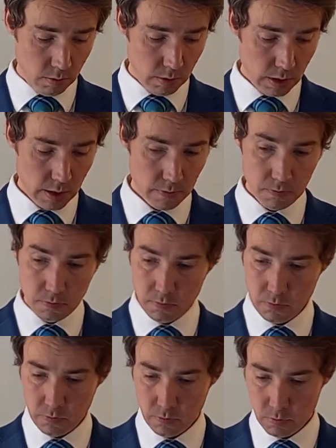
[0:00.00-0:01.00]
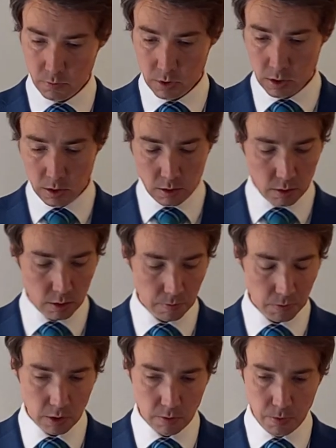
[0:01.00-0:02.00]
So
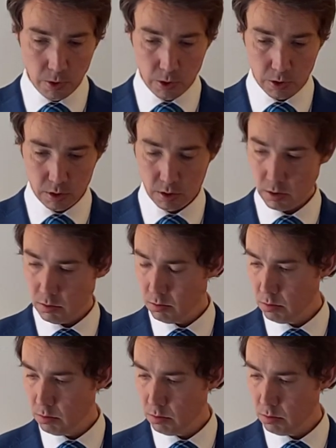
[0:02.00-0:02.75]
I'm going to put,